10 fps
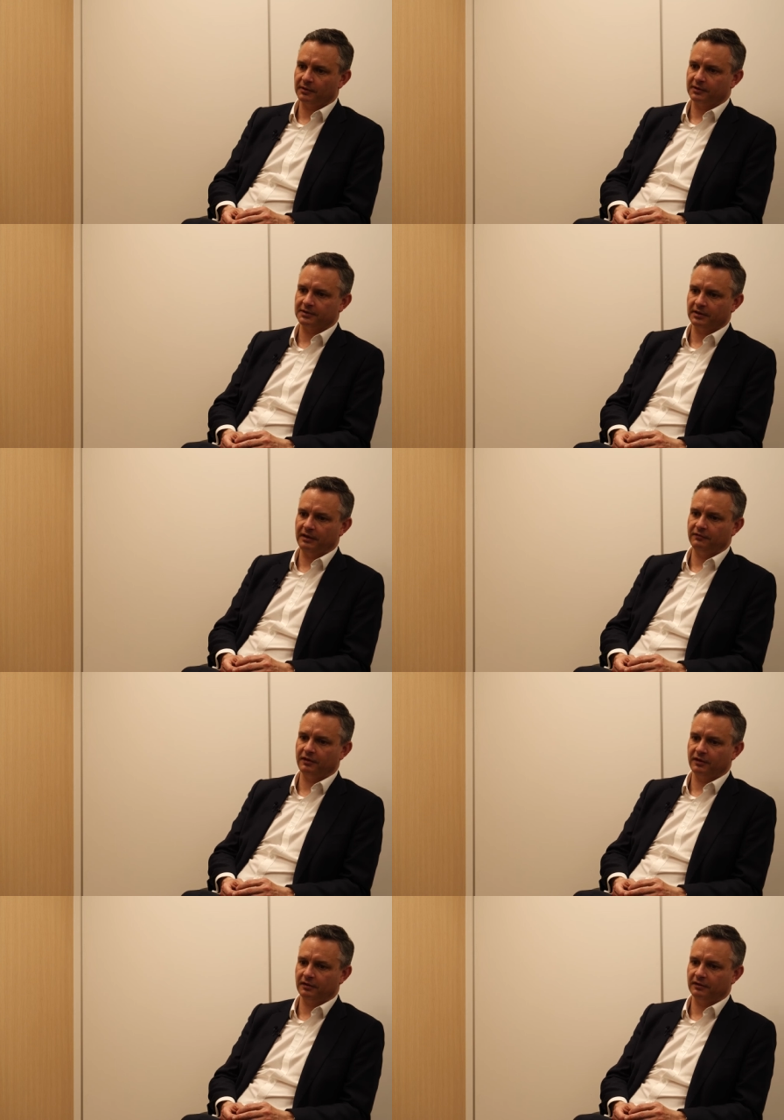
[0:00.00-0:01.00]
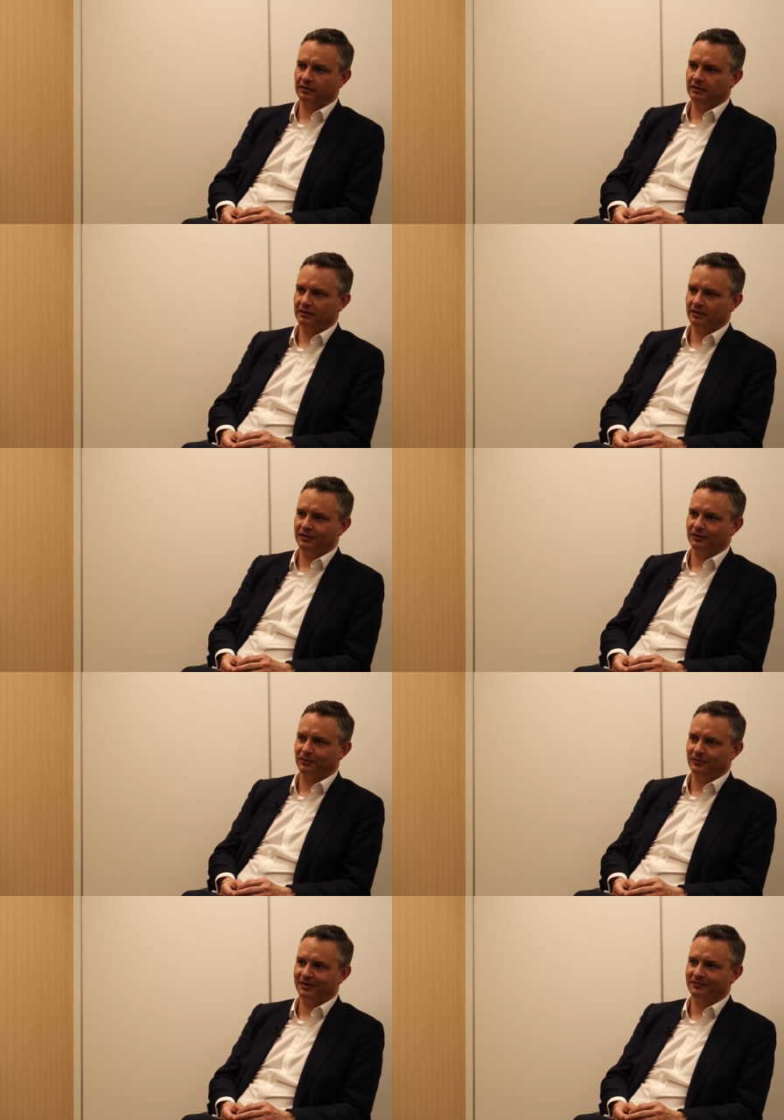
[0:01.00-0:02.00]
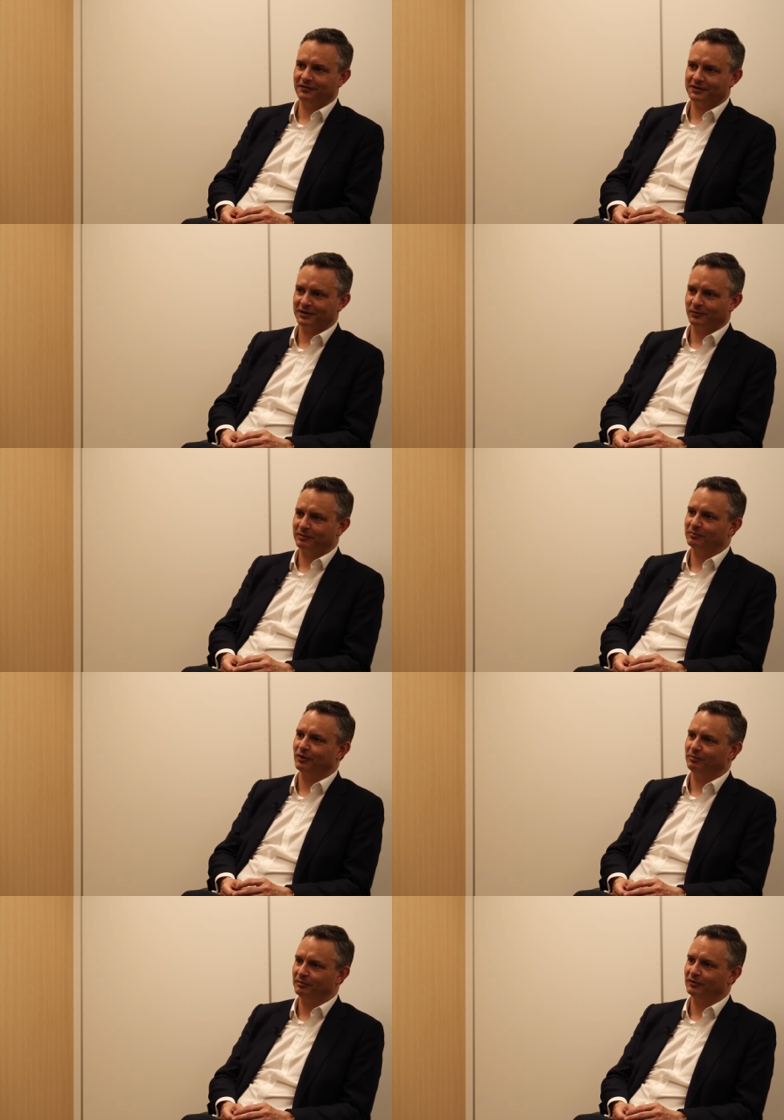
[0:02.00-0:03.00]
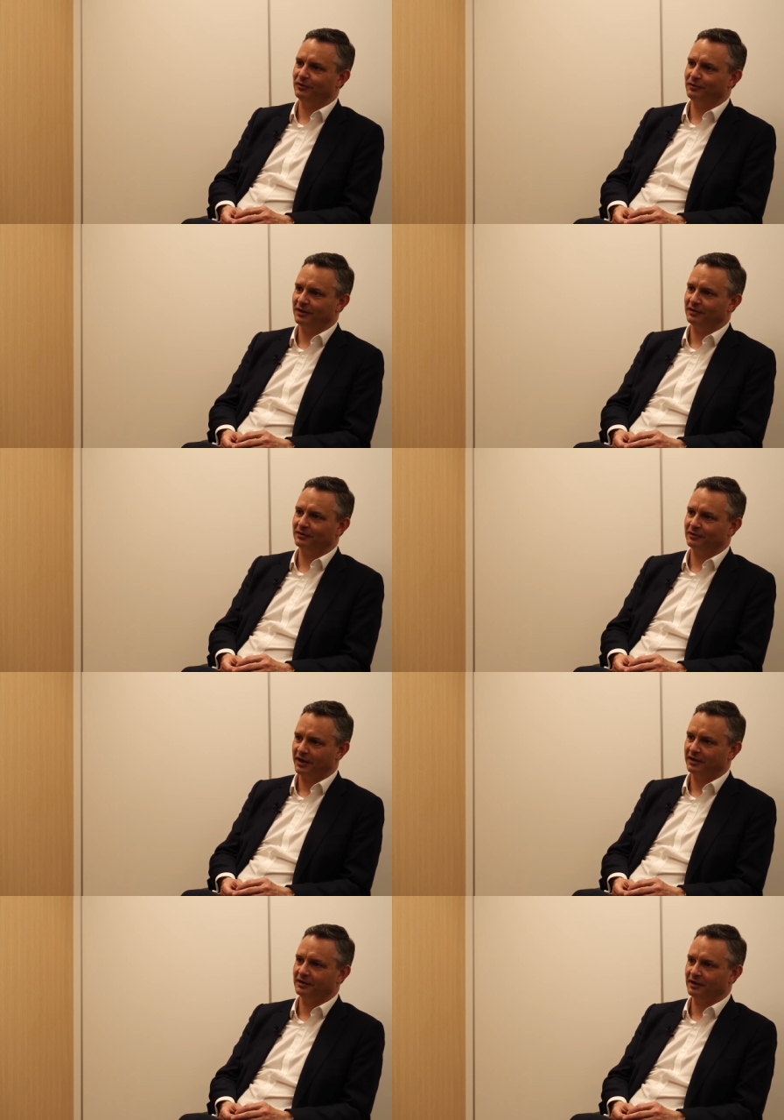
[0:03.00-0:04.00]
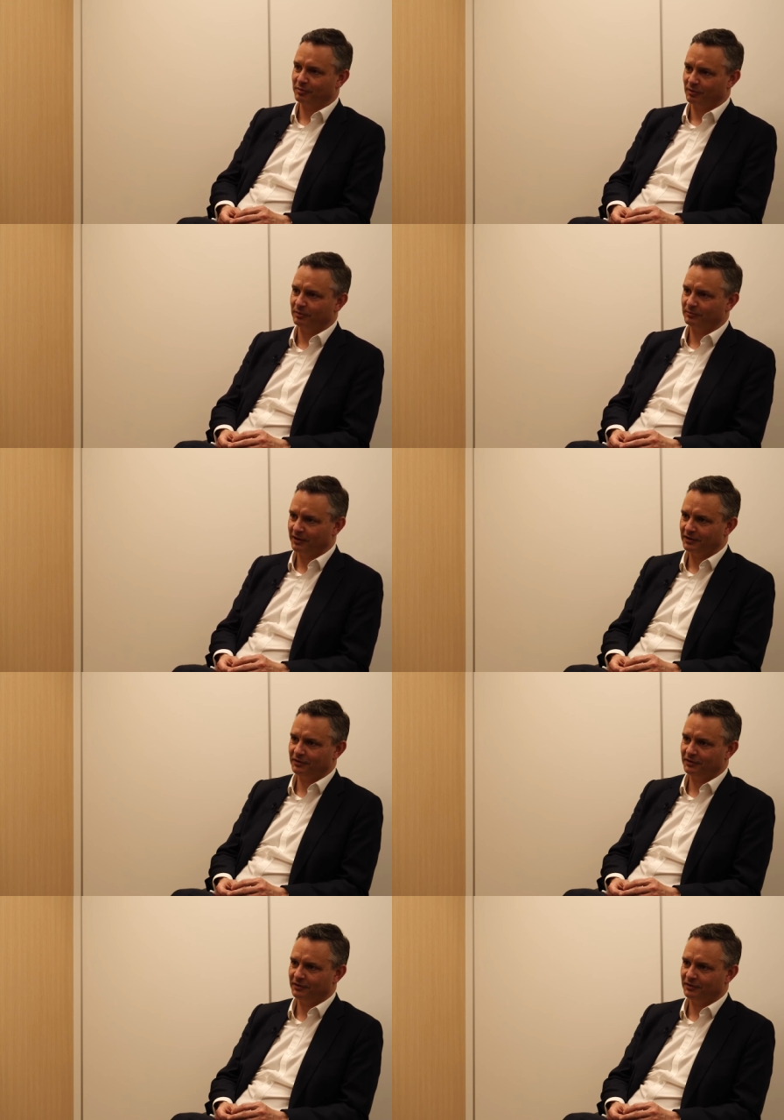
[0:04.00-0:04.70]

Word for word: Because mm-hmm. everything, you know, in fixing one problem, do you then create another problem, right?